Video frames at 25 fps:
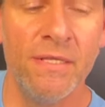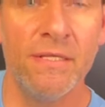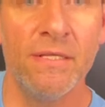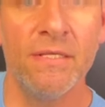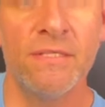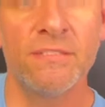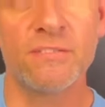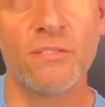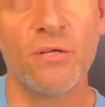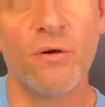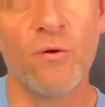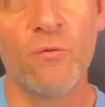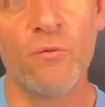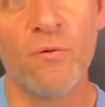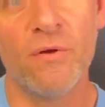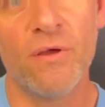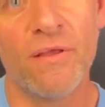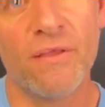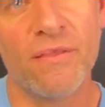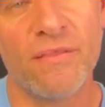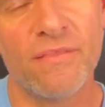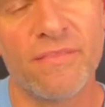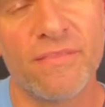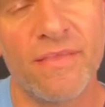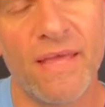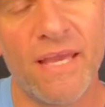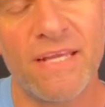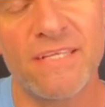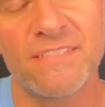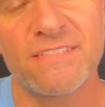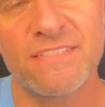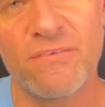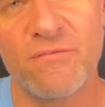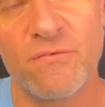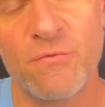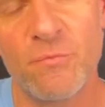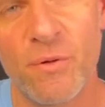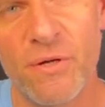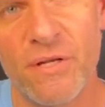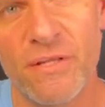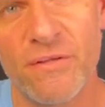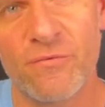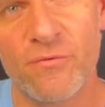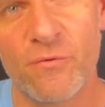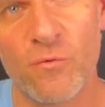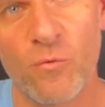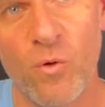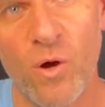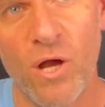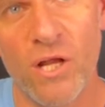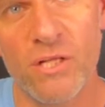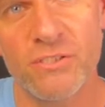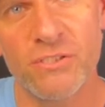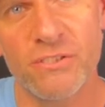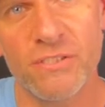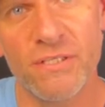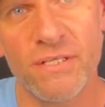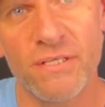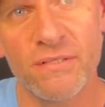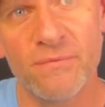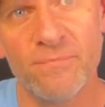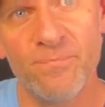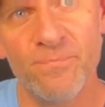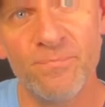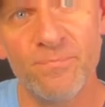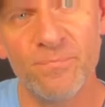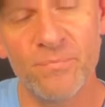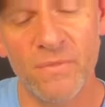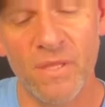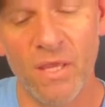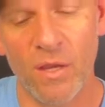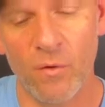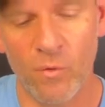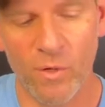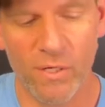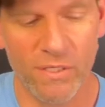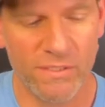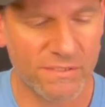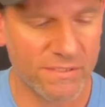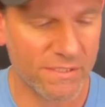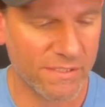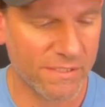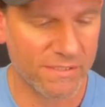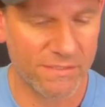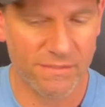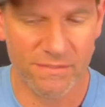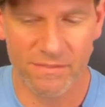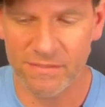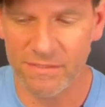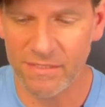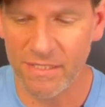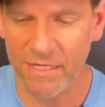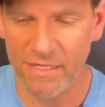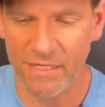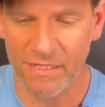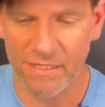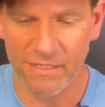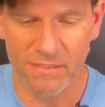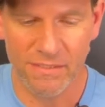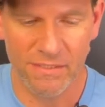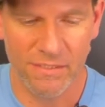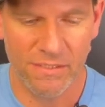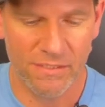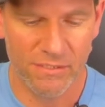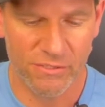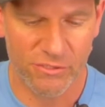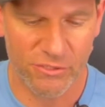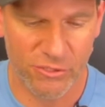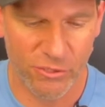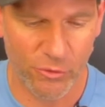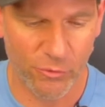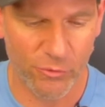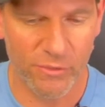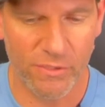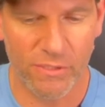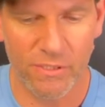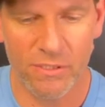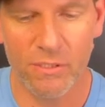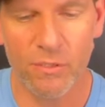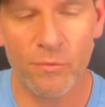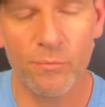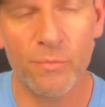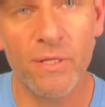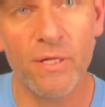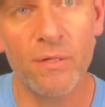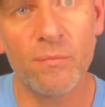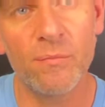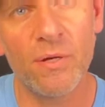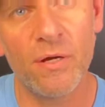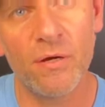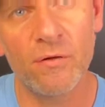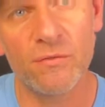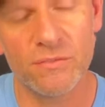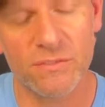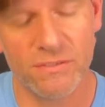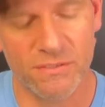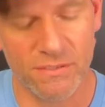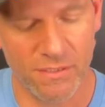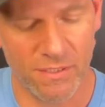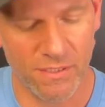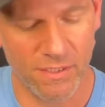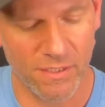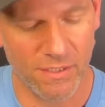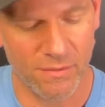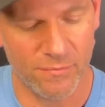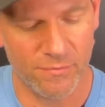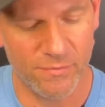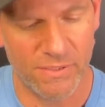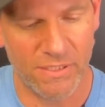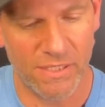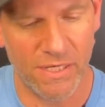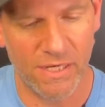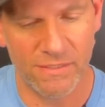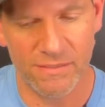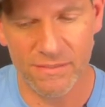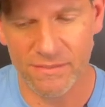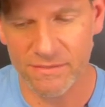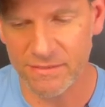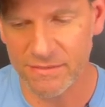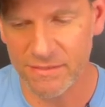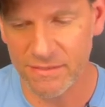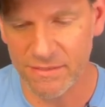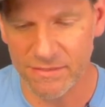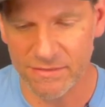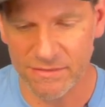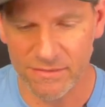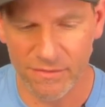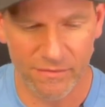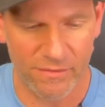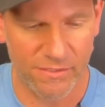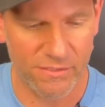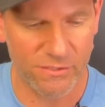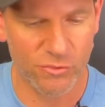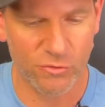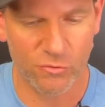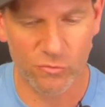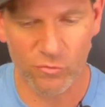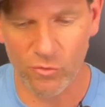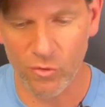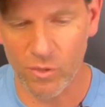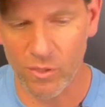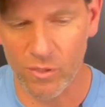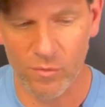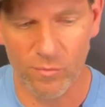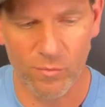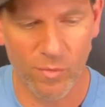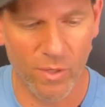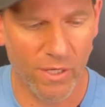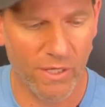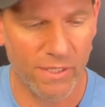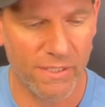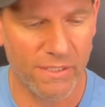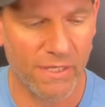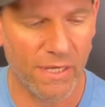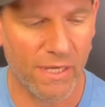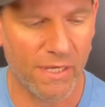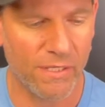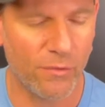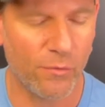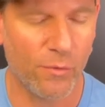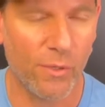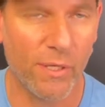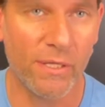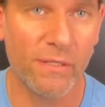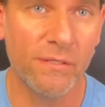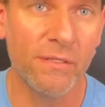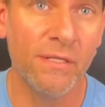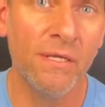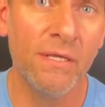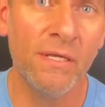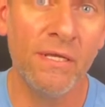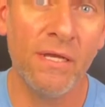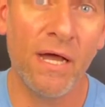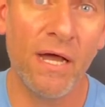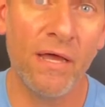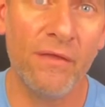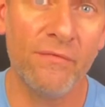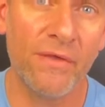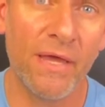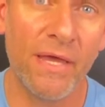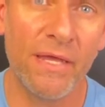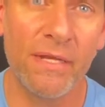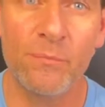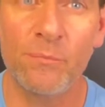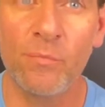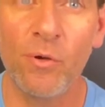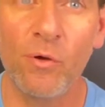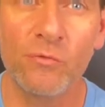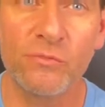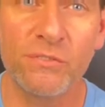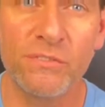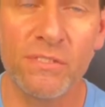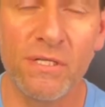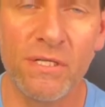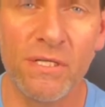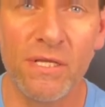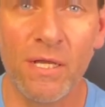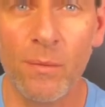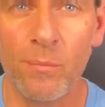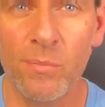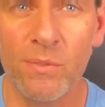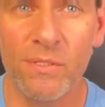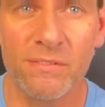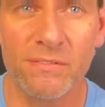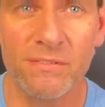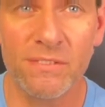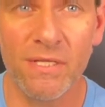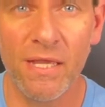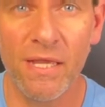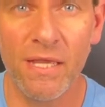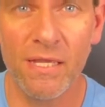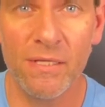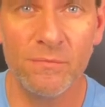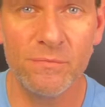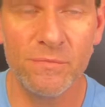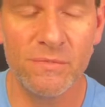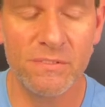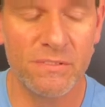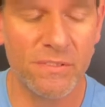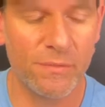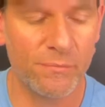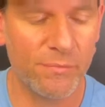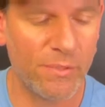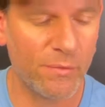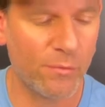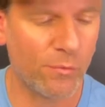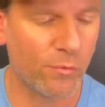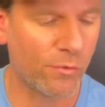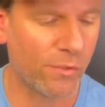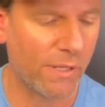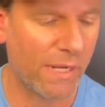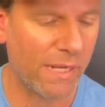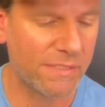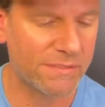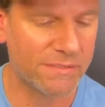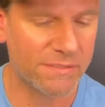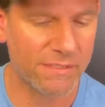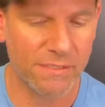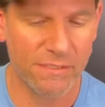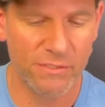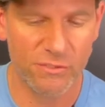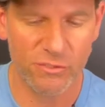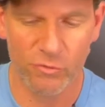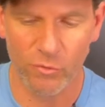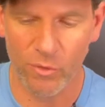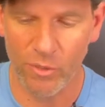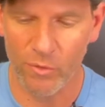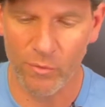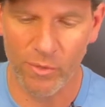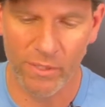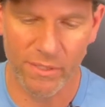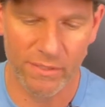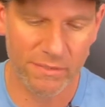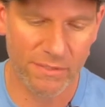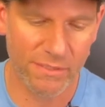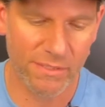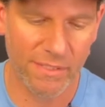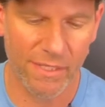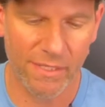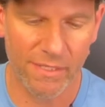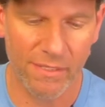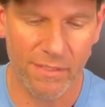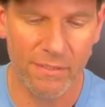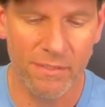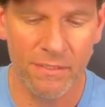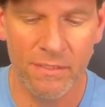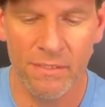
So thanks everybody for watching. I wanted to kind of show you a little bit about behind the scenes on this throttle body. I know I've had it posted a couple of times and people were asking, so I wanted to kind